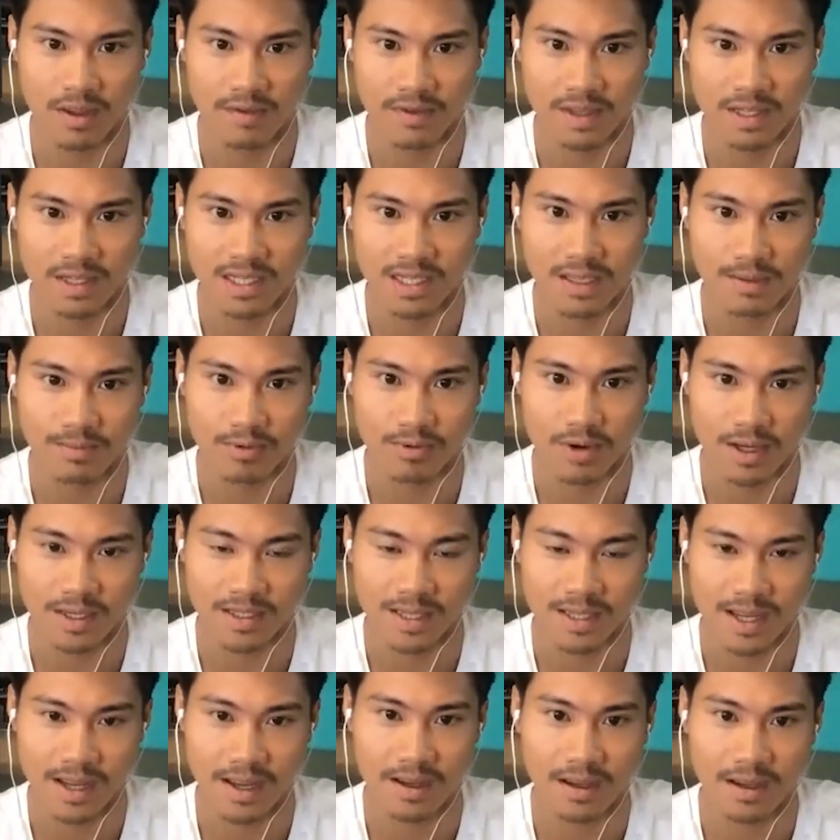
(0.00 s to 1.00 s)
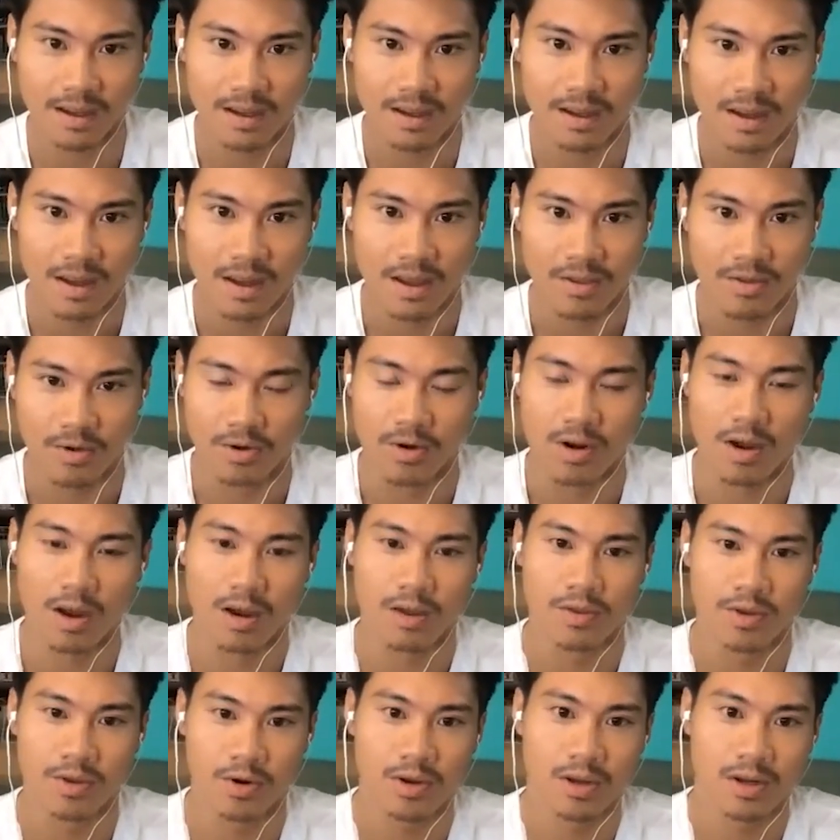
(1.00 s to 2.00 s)
If they see the price tag, they're
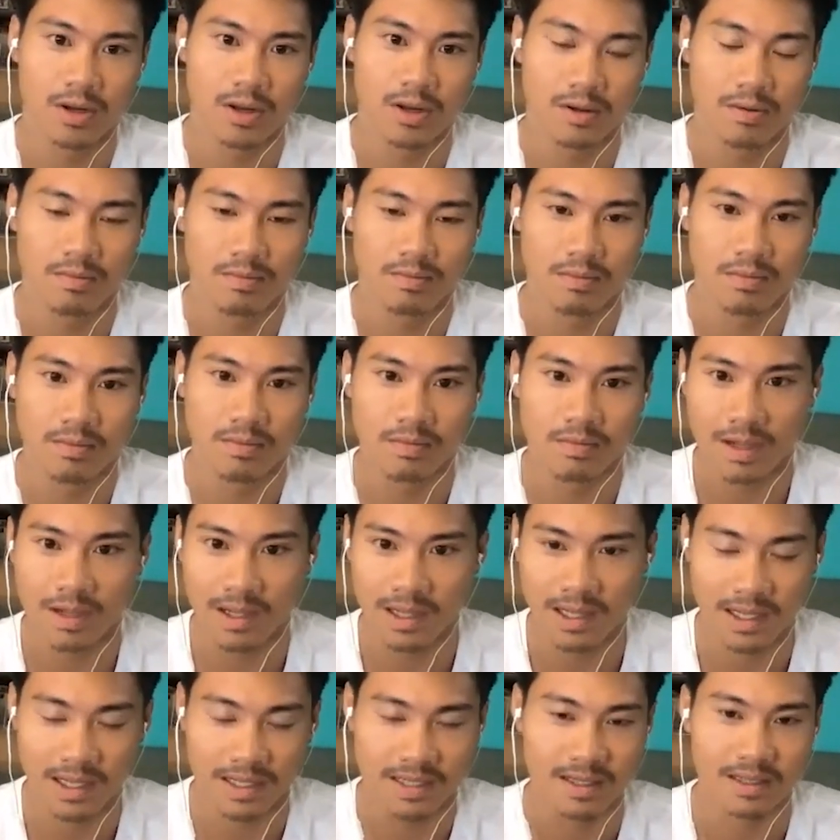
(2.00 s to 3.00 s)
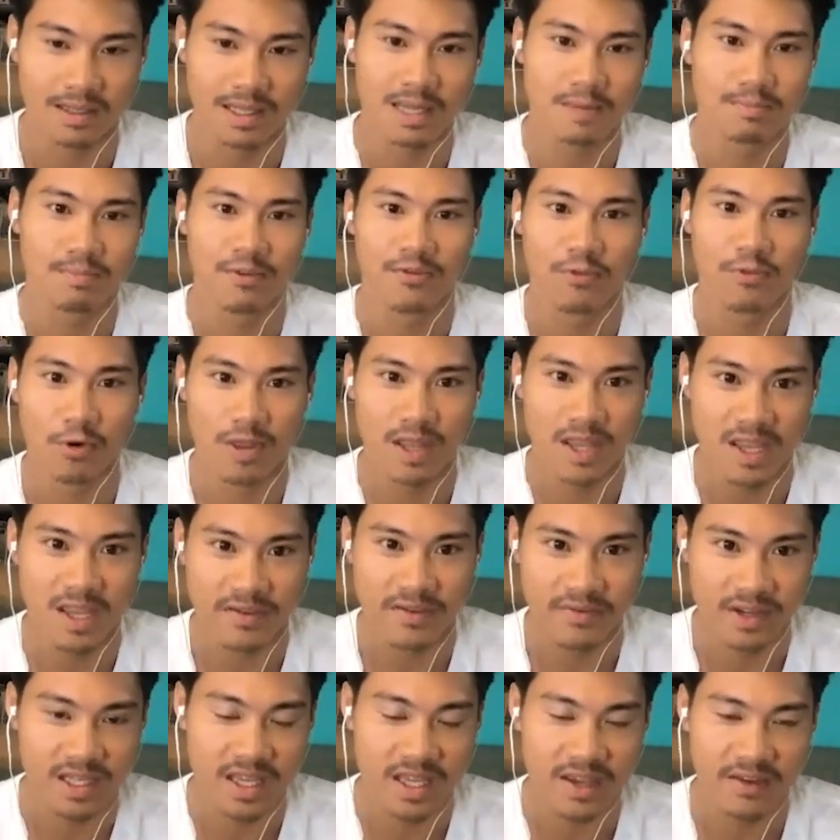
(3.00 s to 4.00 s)
not they're gonna click delete before they
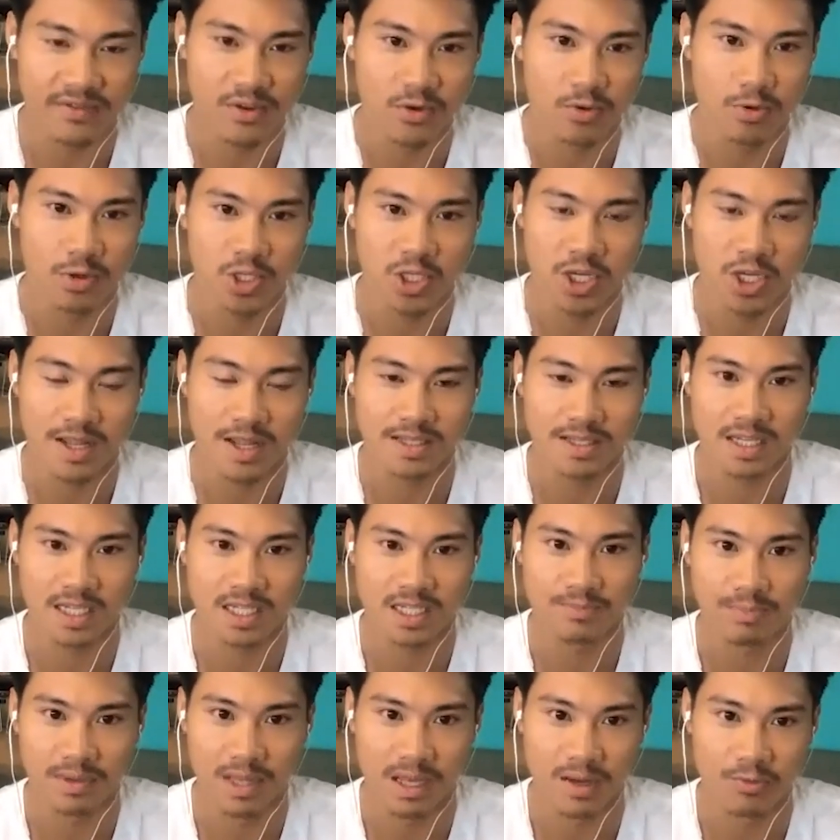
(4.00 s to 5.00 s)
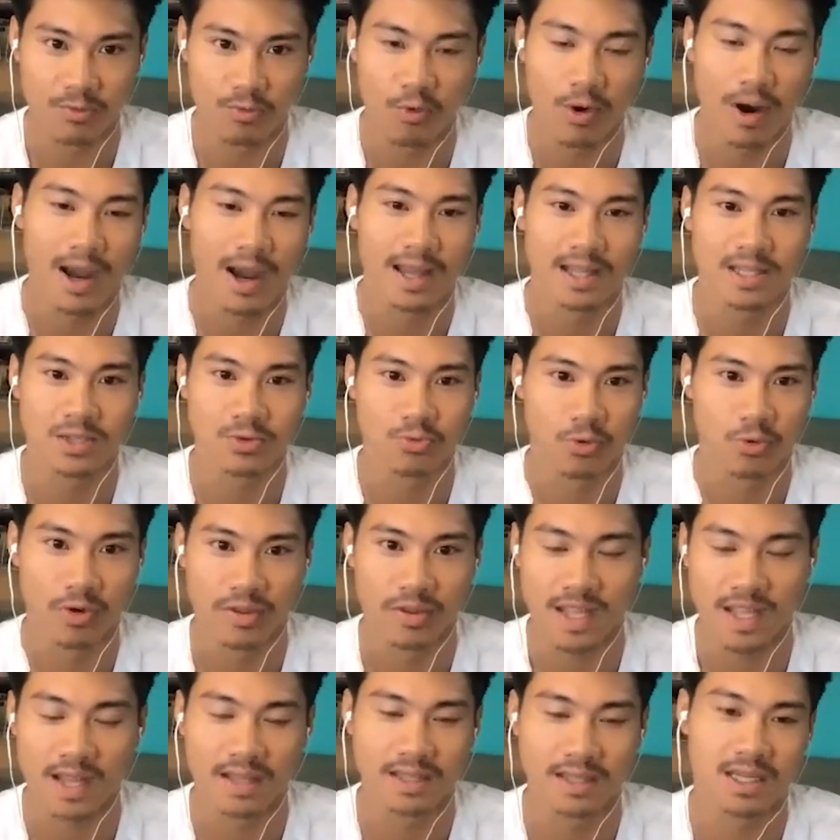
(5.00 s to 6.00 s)
even give you a chance to explain why it's
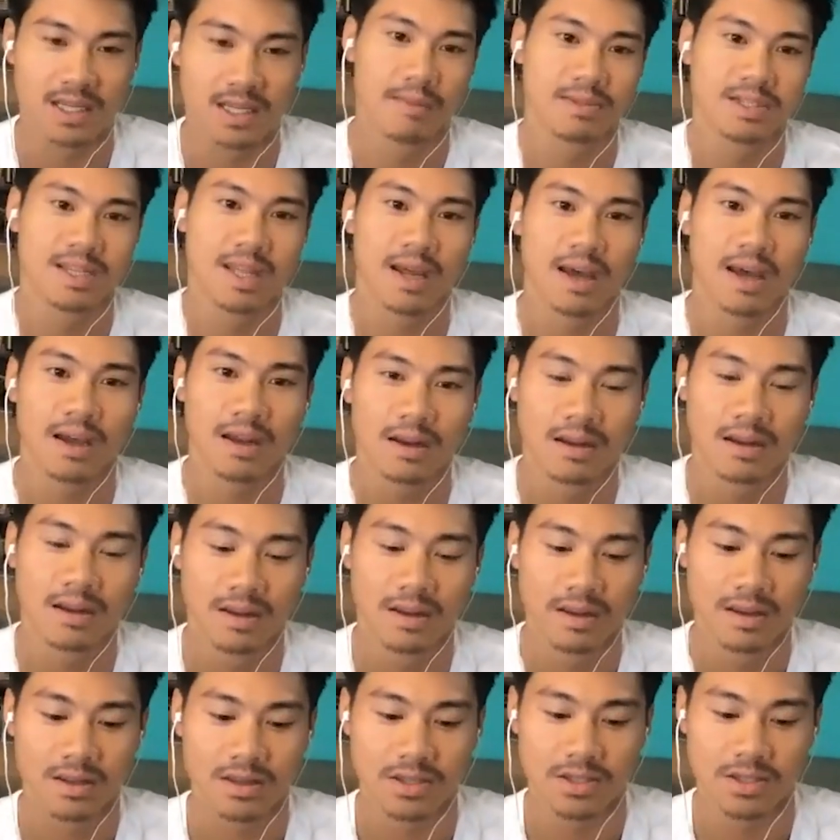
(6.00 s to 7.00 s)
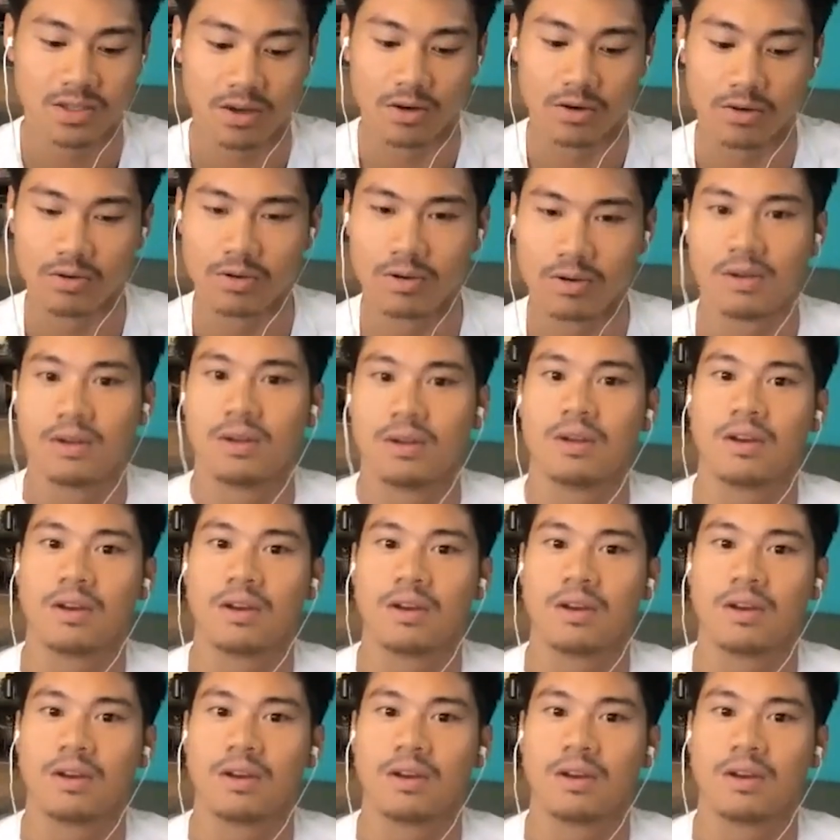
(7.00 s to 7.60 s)
worth ten times that. So, right.